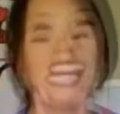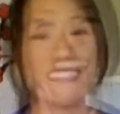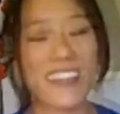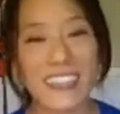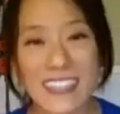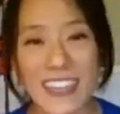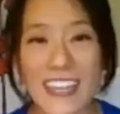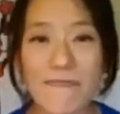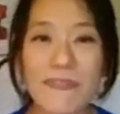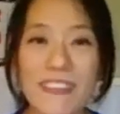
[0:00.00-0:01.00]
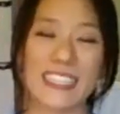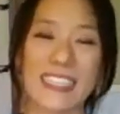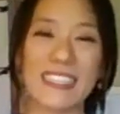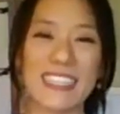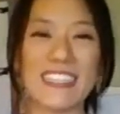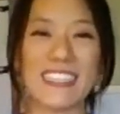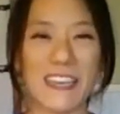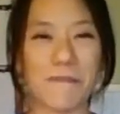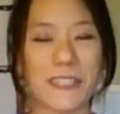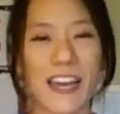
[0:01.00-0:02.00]
Till next time, this is
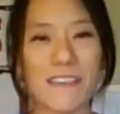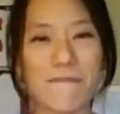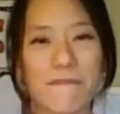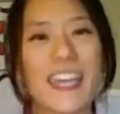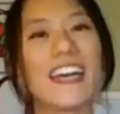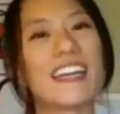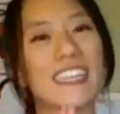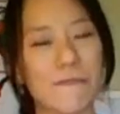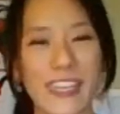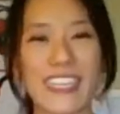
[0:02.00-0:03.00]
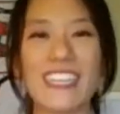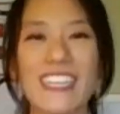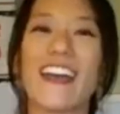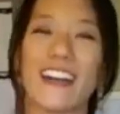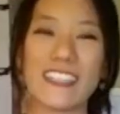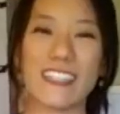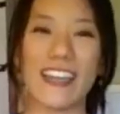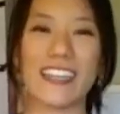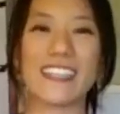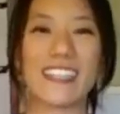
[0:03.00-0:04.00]
TCM Time. Keep letting your health
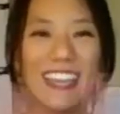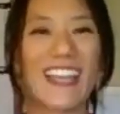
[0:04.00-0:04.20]
shine.